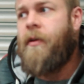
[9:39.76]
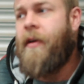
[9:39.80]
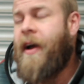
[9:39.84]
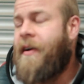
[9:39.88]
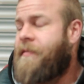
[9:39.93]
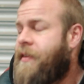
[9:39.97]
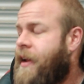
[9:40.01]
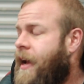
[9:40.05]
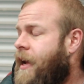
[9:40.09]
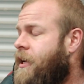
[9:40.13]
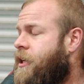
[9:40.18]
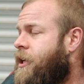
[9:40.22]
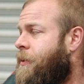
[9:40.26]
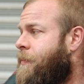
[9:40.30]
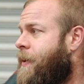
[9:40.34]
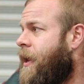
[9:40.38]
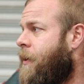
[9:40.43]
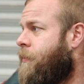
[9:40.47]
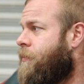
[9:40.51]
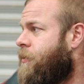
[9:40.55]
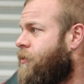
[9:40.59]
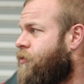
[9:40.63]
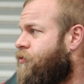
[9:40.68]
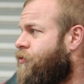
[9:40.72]
you haven't actually been
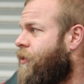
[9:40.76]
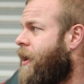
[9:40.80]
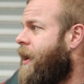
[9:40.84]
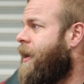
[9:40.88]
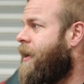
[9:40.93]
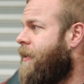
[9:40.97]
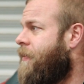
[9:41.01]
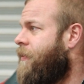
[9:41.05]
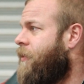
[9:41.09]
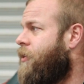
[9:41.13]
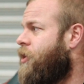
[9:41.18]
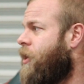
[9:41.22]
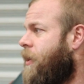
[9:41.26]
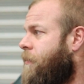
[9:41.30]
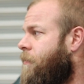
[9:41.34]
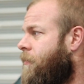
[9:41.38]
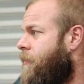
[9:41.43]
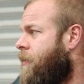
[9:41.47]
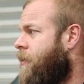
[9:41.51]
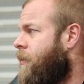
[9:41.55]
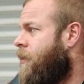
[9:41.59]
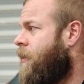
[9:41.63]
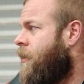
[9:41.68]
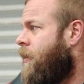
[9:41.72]
able to trade in the gym
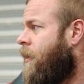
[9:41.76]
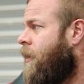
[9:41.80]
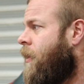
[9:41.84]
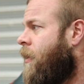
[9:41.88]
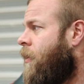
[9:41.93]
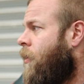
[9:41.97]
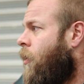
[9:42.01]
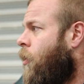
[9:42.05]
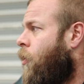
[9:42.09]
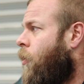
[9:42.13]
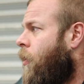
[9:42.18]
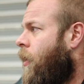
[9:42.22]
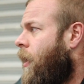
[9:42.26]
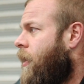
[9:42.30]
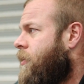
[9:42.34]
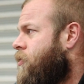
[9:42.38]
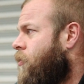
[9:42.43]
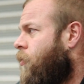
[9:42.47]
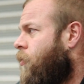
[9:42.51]
no, at